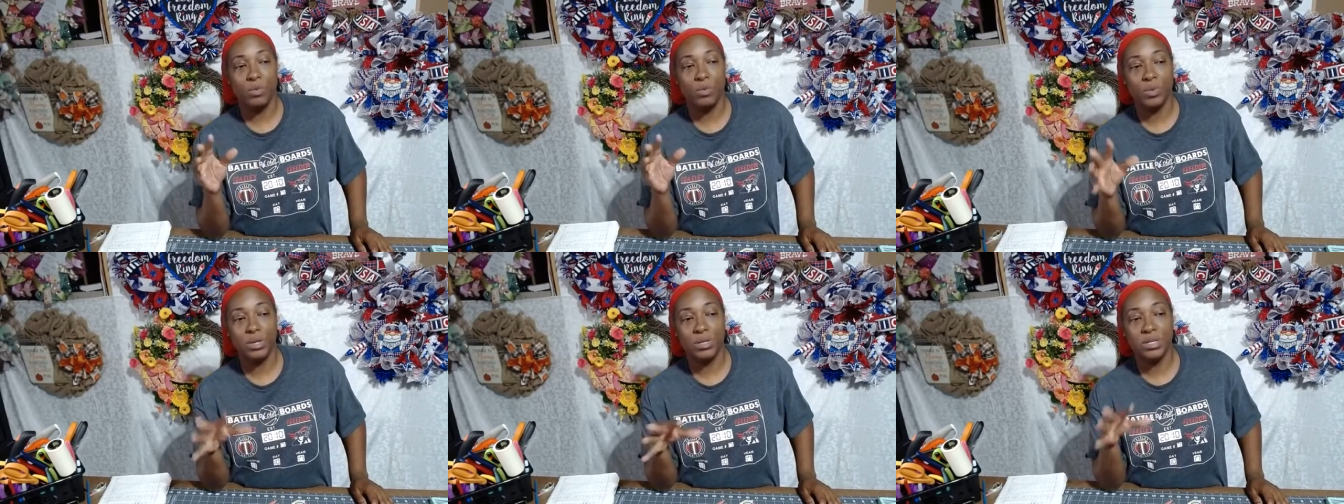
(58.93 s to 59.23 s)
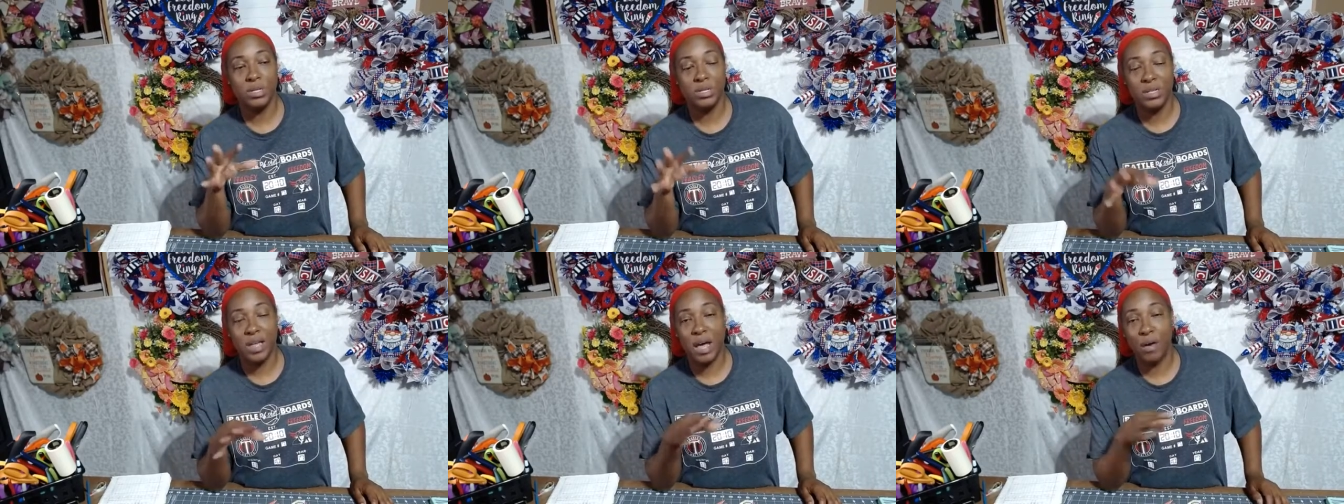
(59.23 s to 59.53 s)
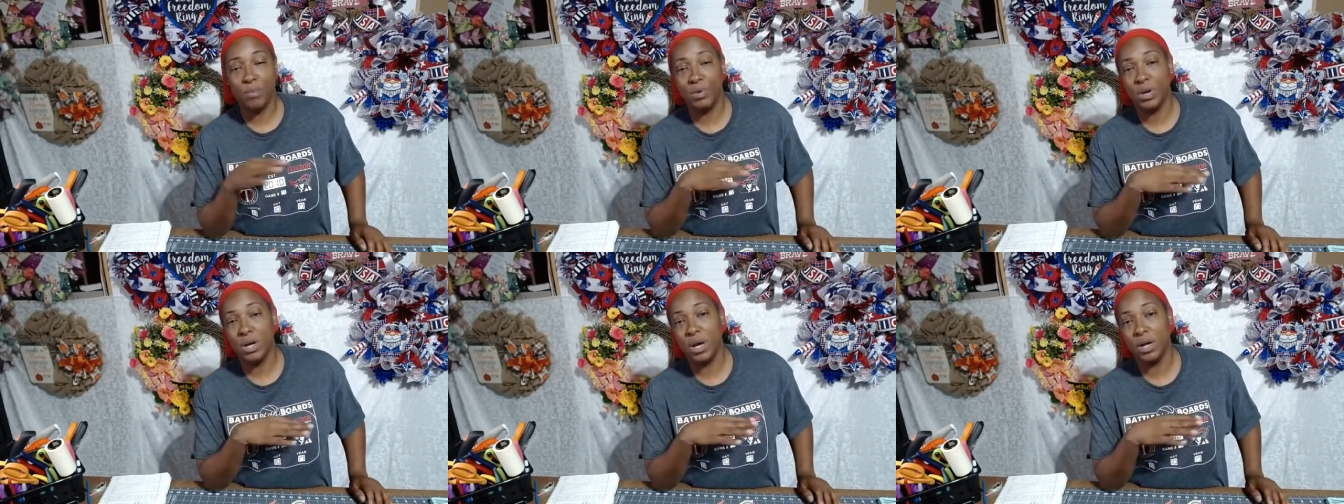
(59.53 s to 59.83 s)
We did
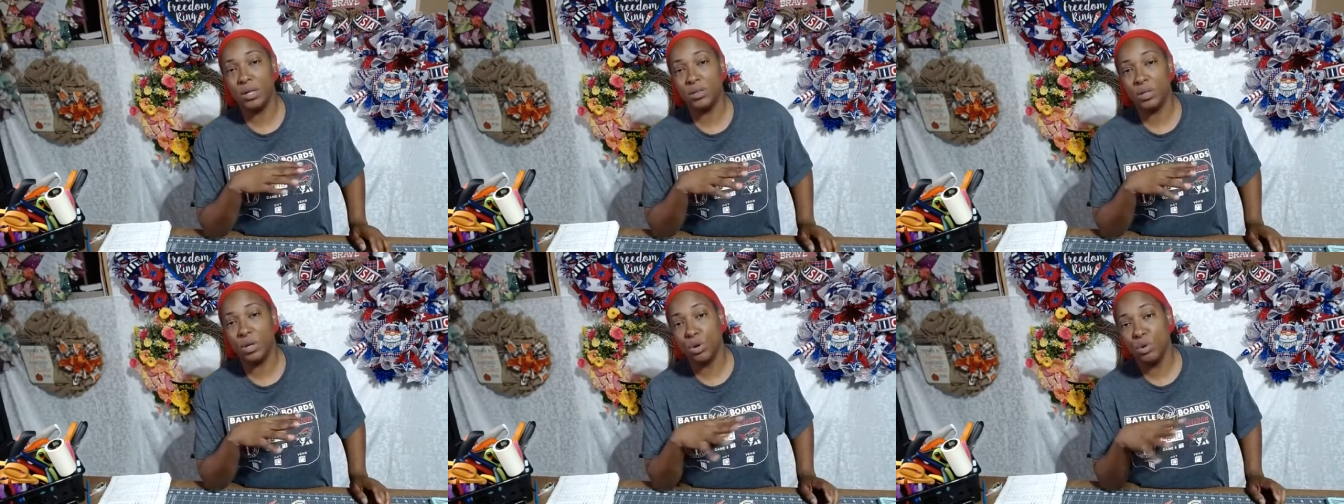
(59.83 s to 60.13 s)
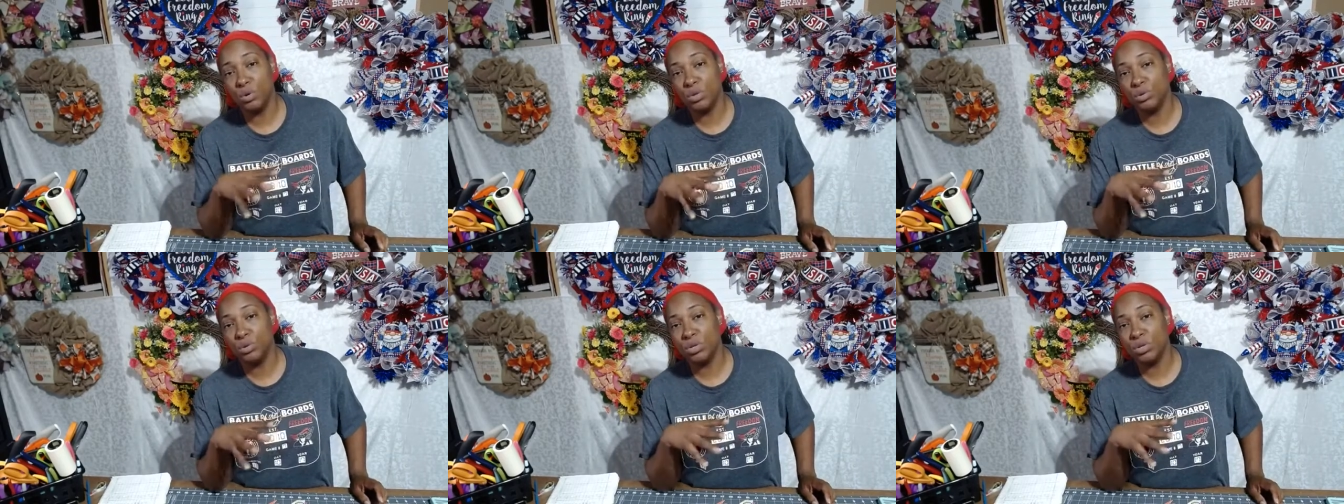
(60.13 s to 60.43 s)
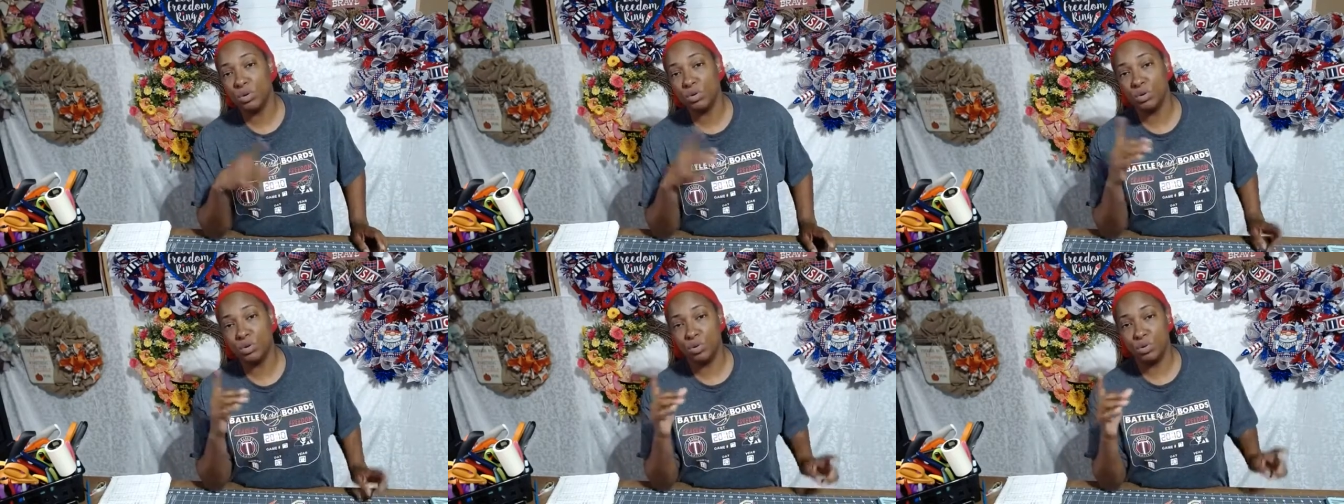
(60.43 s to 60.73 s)
that. We cut
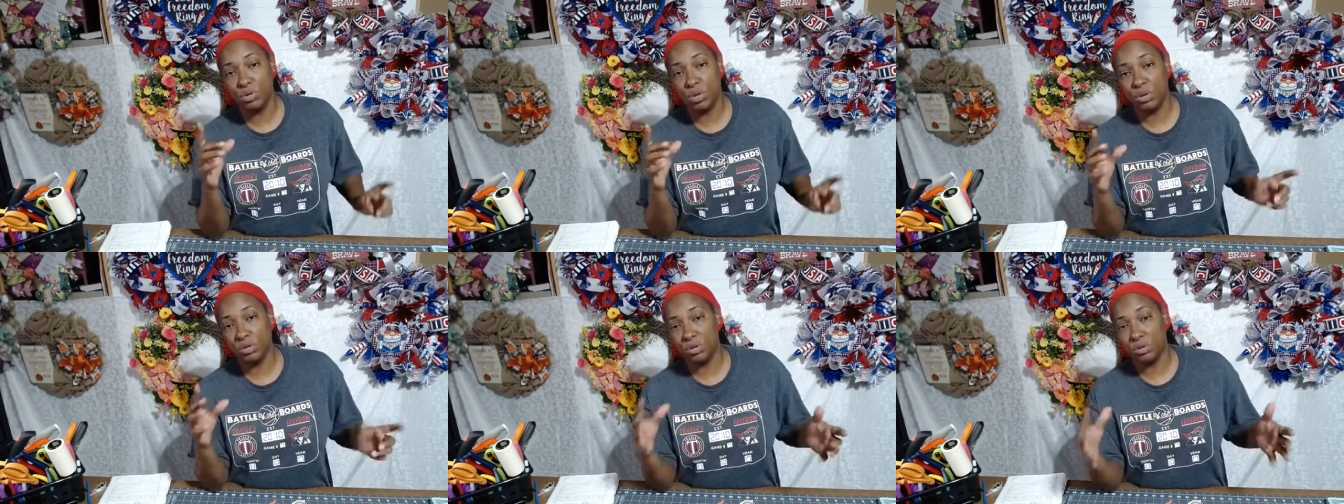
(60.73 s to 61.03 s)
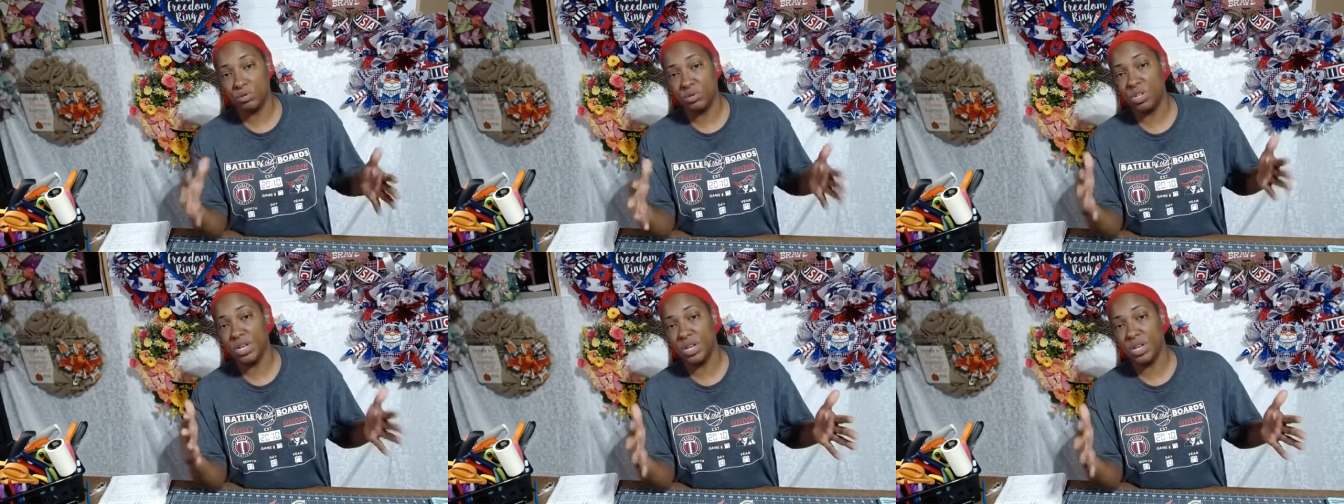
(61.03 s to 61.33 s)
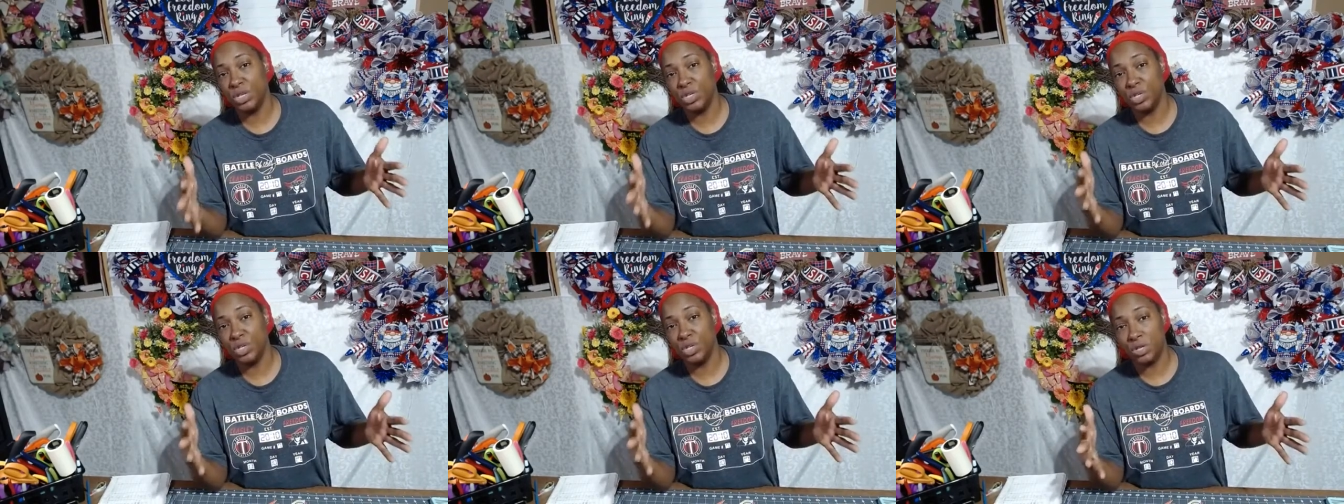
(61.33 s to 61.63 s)
those were
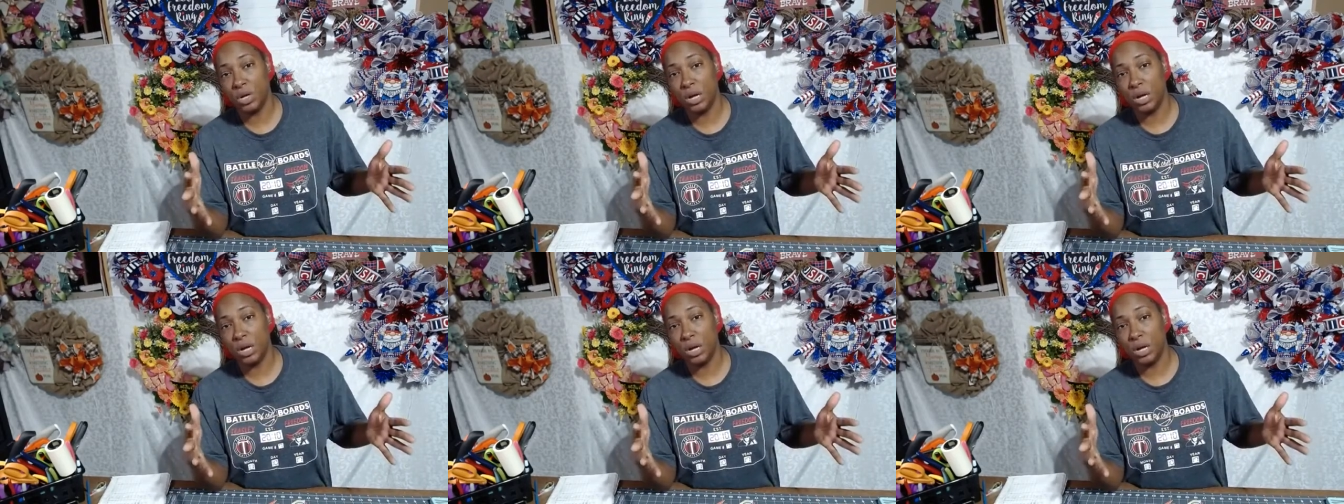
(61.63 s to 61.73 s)
10-inch